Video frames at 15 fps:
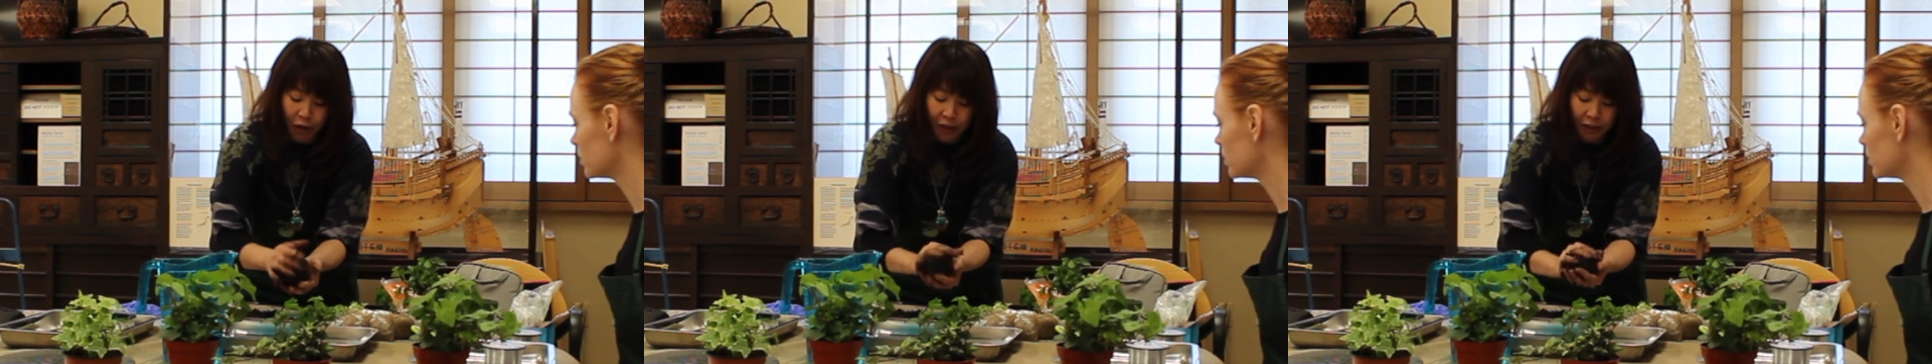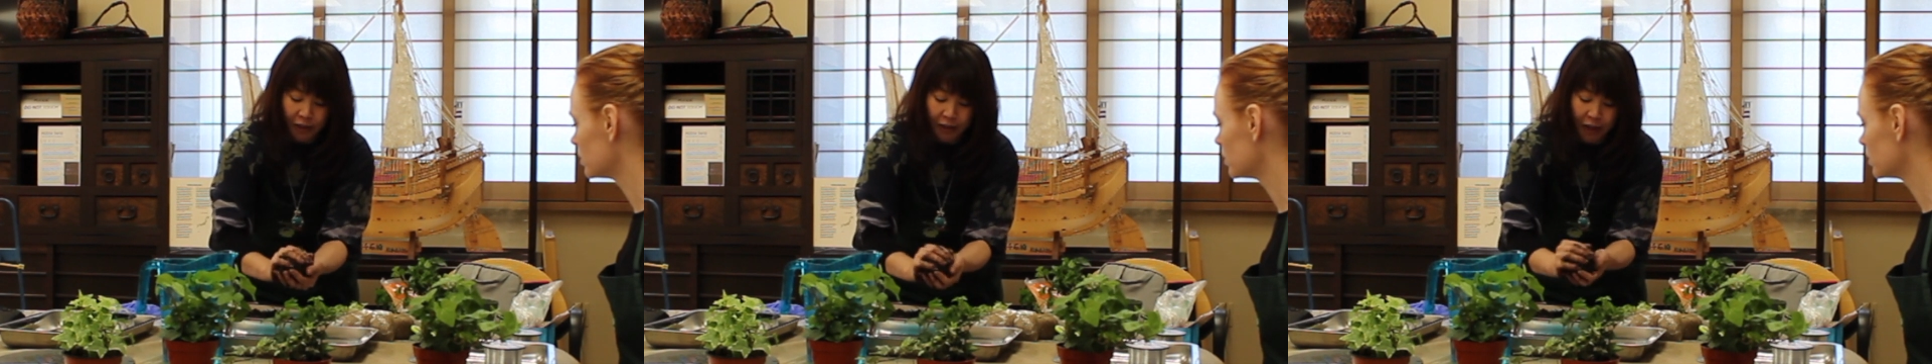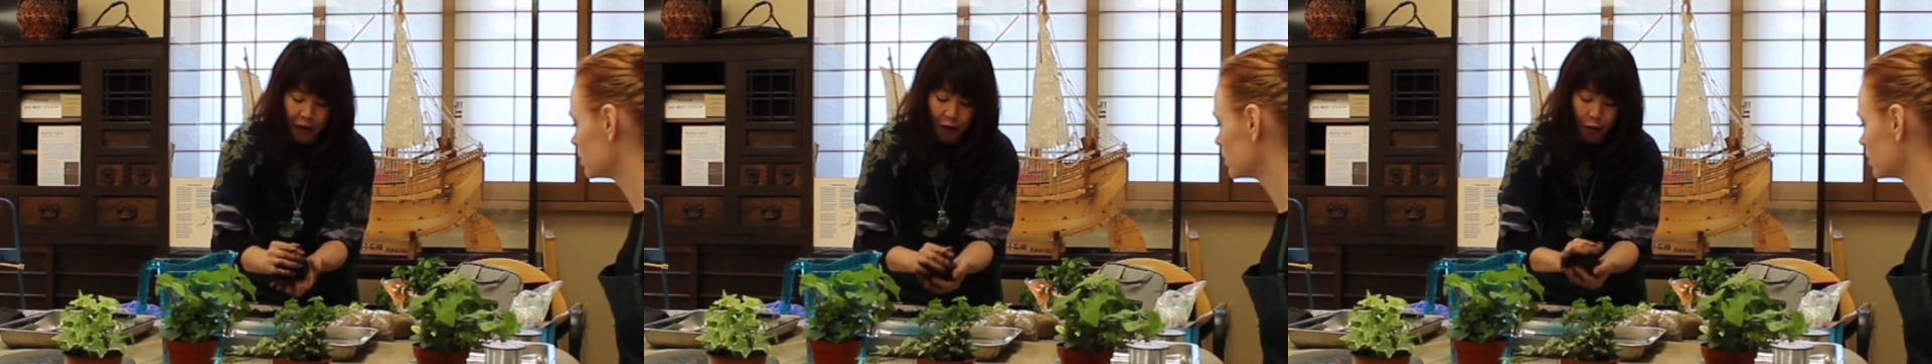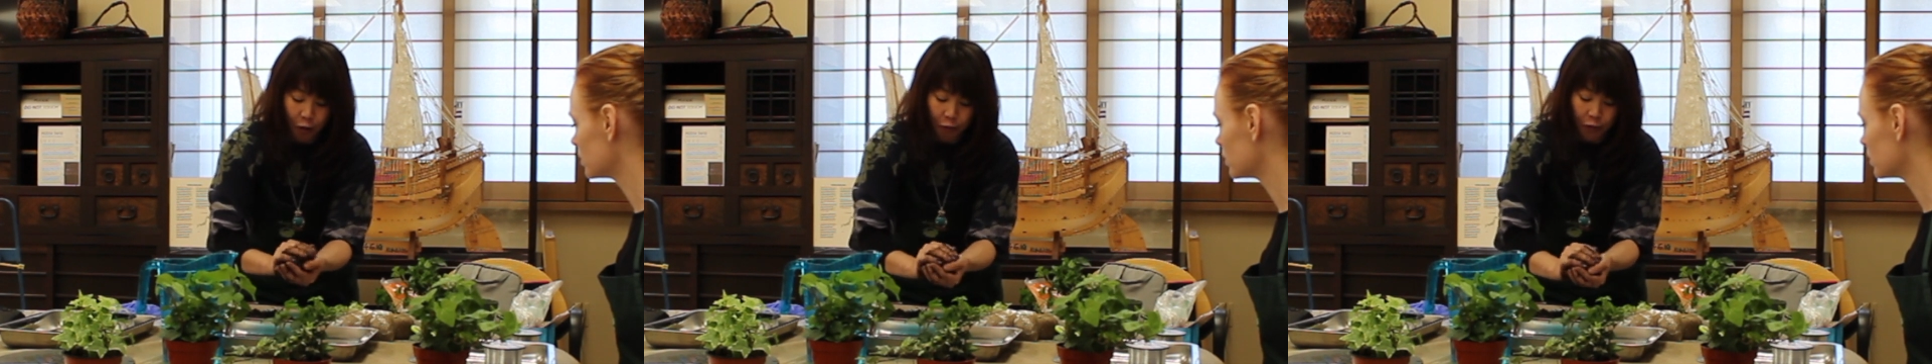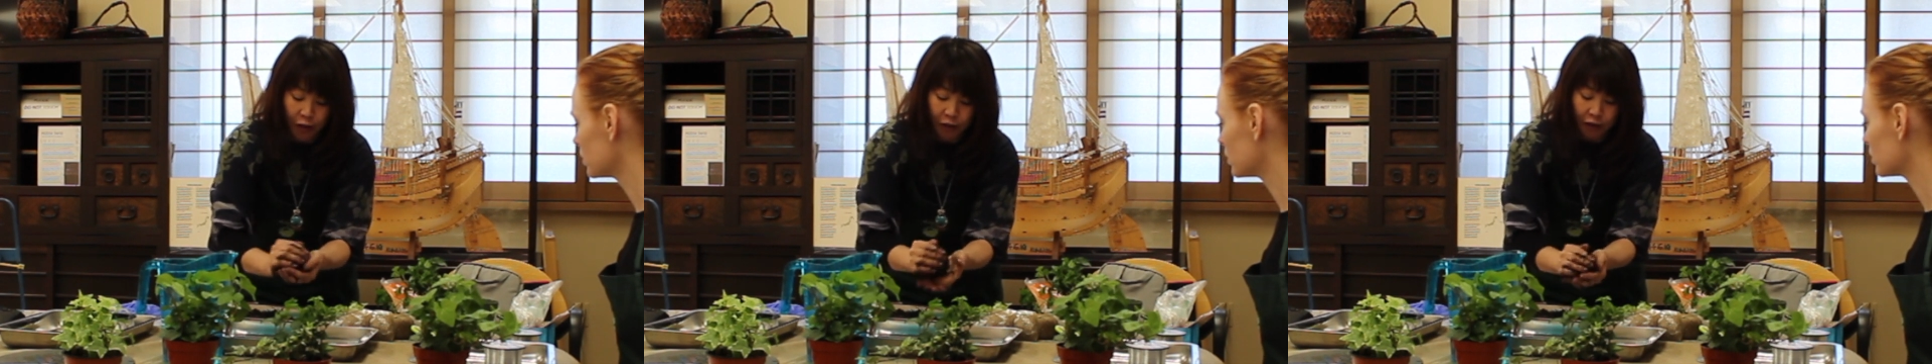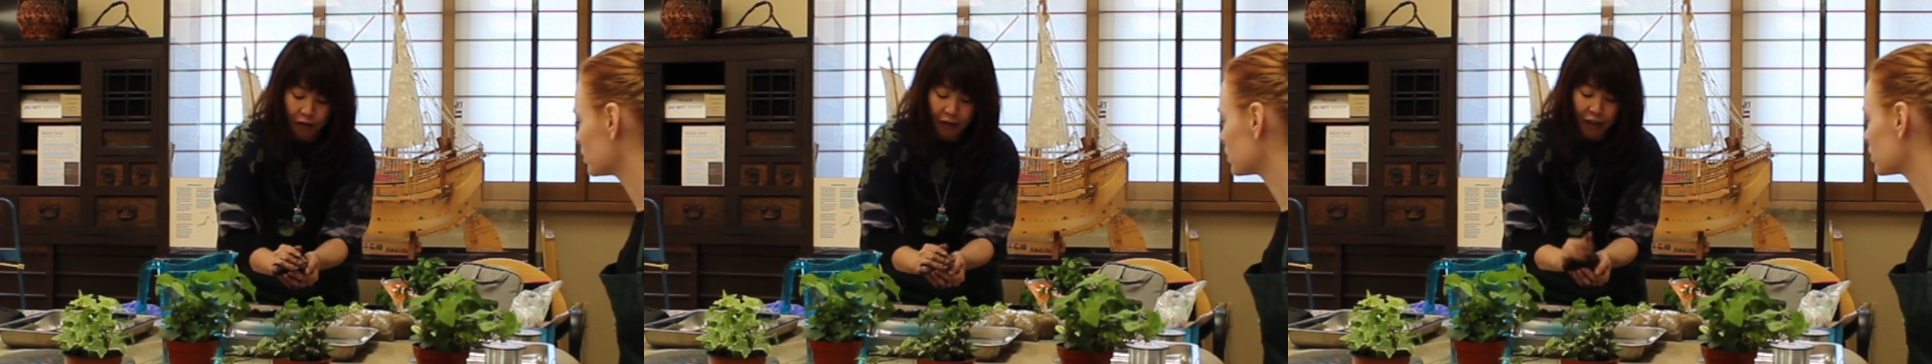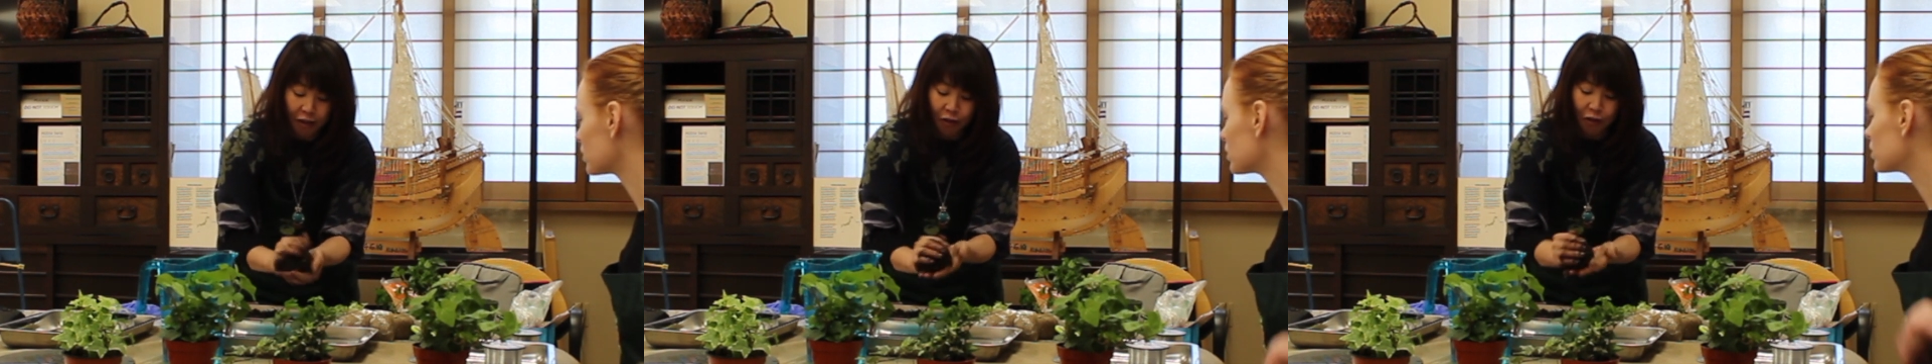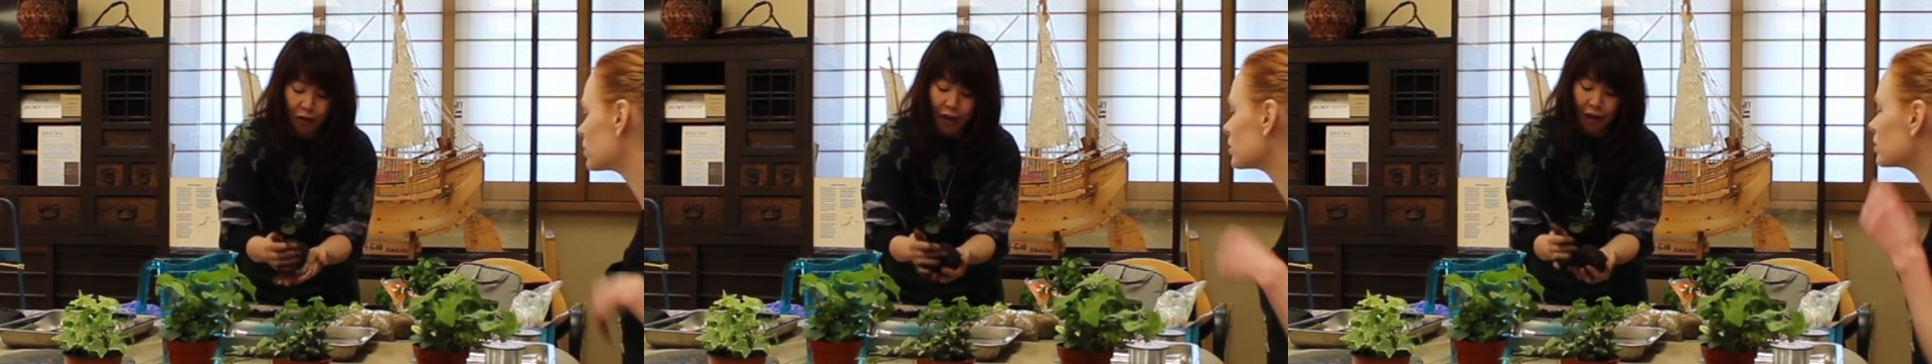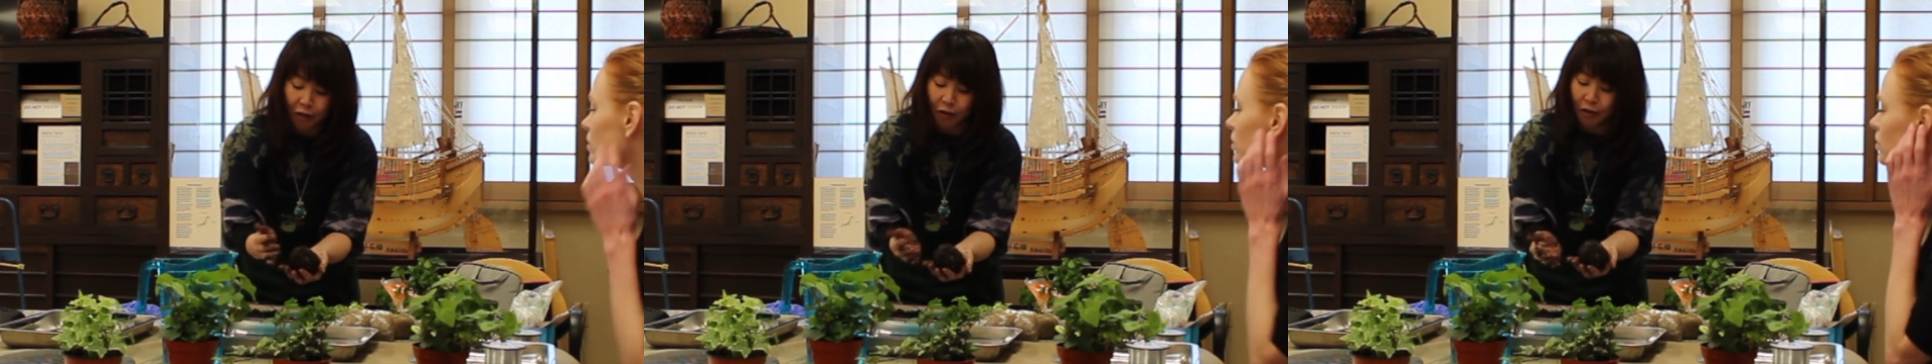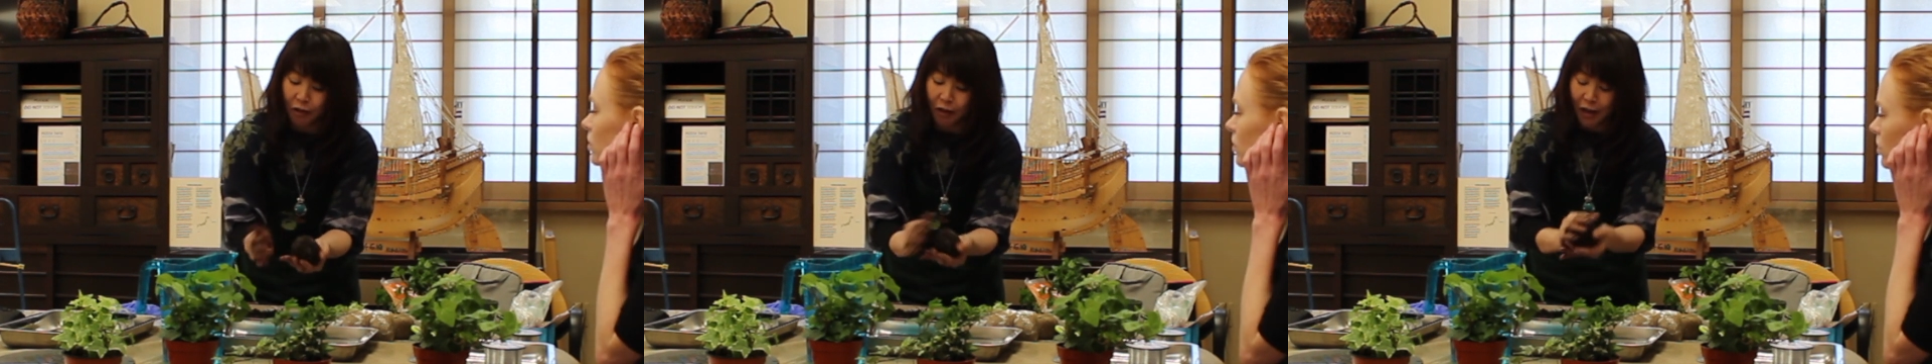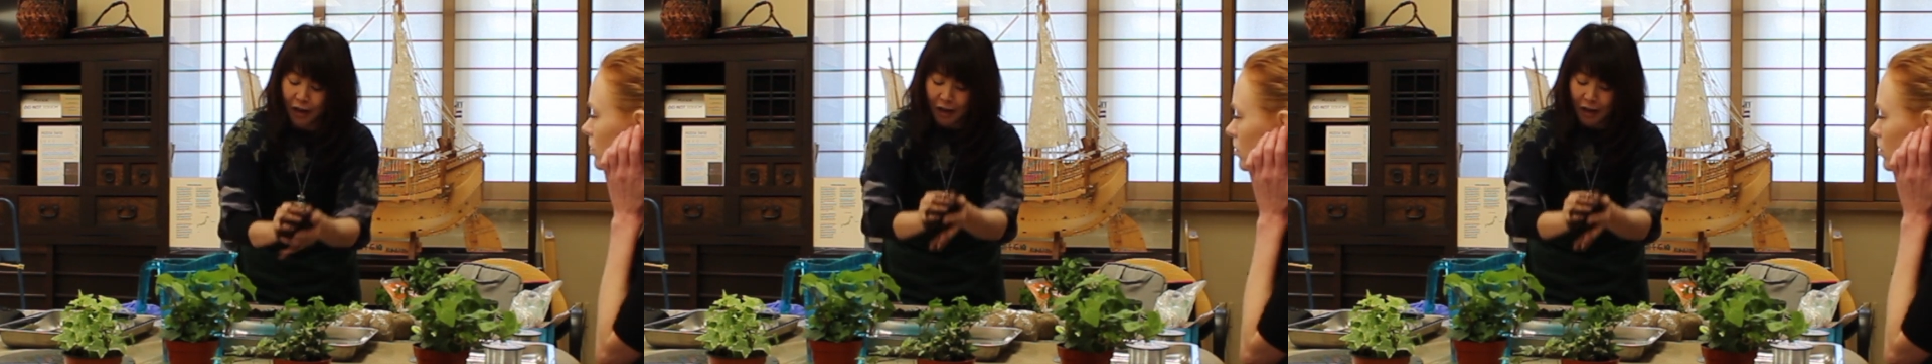itself, it stick together,